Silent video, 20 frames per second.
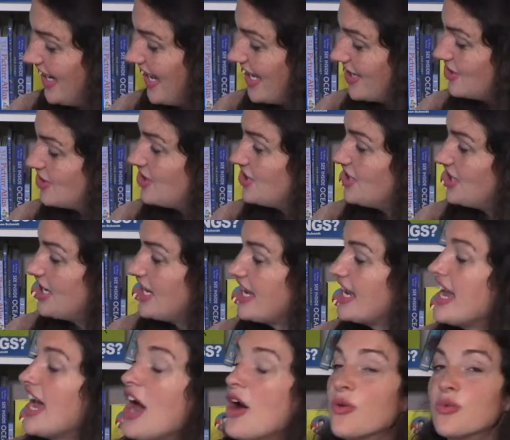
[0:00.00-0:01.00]
and she
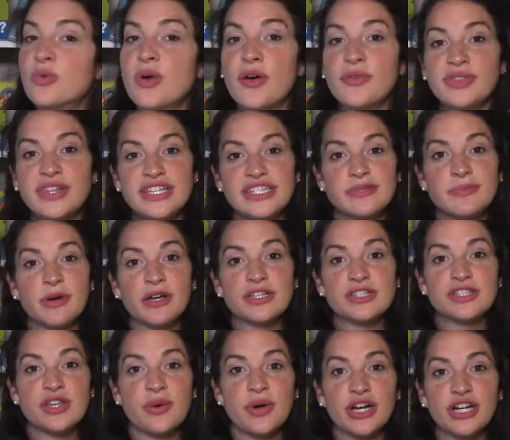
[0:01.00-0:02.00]
wrote these
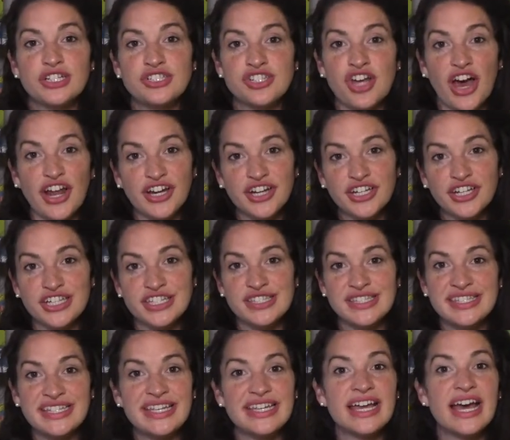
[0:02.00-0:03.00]
books so her daughter could
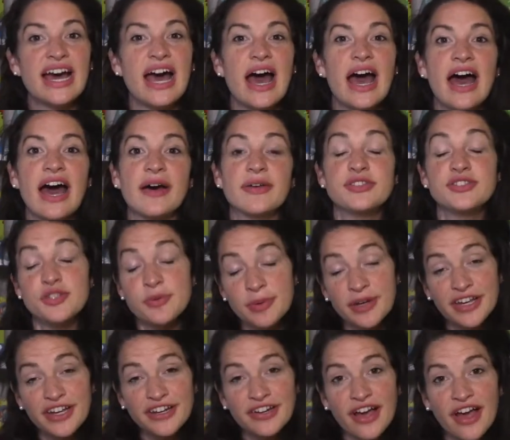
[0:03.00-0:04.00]
see a
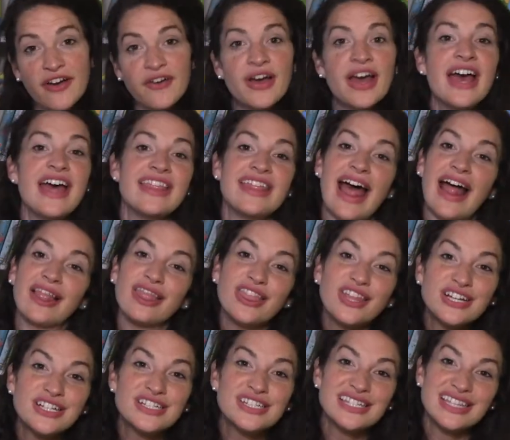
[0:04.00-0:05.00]
superhero that
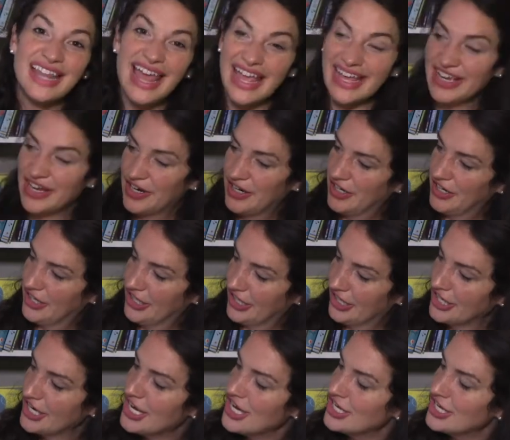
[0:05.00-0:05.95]
looked like her.